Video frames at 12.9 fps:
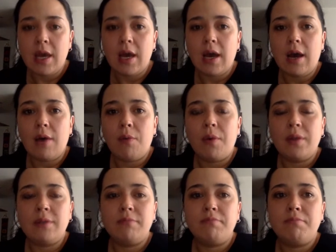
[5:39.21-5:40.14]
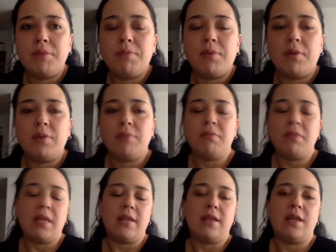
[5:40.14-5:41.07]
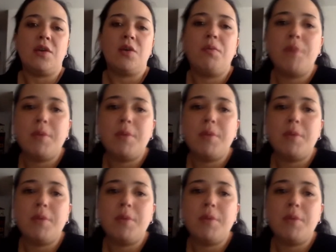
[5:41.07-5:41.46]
When the young